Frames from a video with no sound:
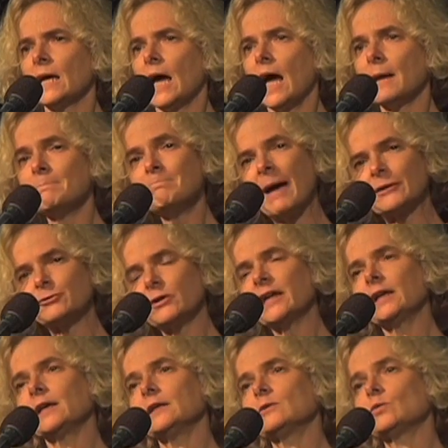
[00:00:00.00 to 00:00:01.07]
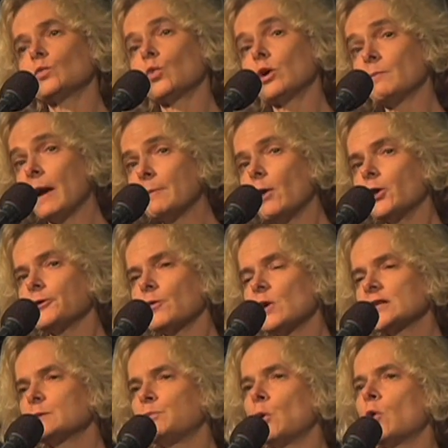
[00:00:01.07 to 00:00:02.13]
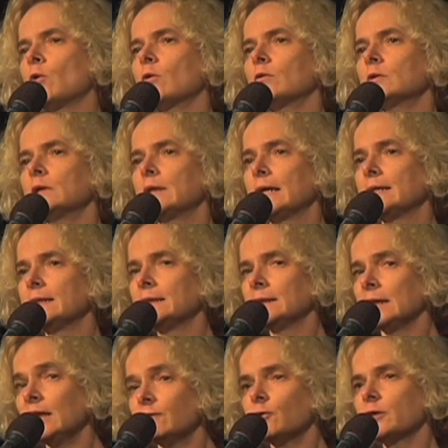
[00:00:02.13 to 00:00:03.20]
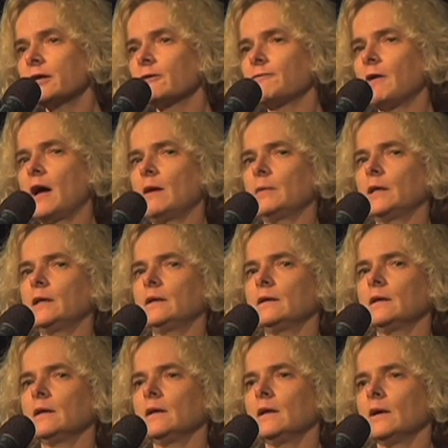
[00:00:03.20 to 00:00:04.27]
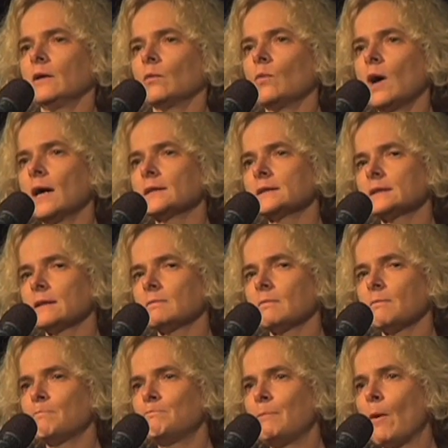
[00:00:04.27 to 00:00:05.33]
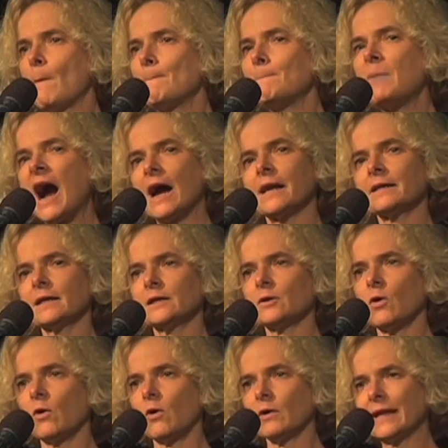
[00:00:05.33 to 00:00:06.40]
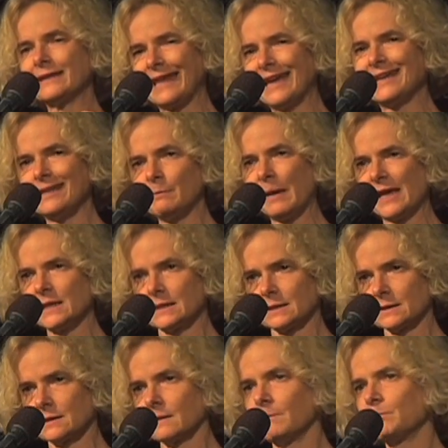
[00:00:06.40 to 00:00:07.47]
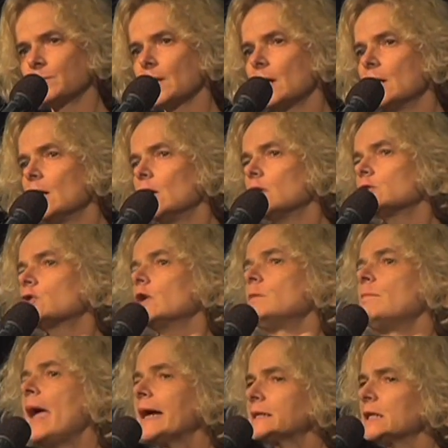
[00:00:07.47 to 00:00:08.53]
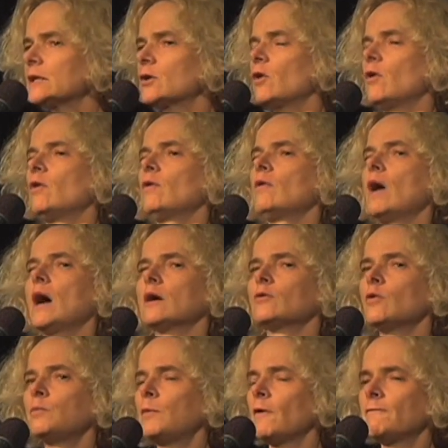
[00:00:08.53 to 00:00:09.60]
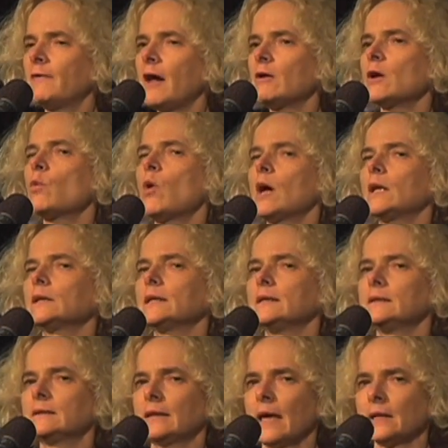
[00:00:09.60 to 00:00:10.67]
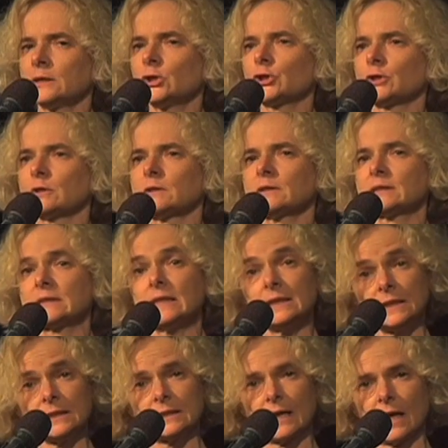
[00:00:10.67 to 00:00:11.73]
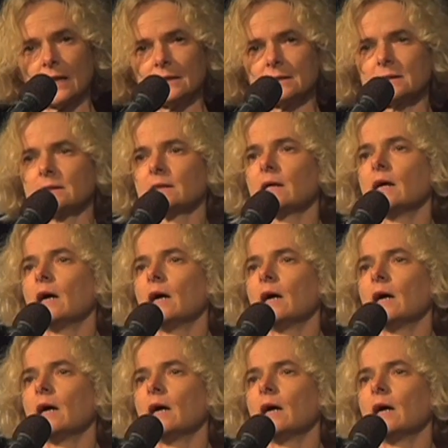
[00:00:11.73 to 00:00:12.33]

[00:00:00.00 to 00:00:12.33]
And Madrid, where my mother was born and lived with her family, was bombarded on a daily basis. So in Mexico, a group of very well-intentioned citizens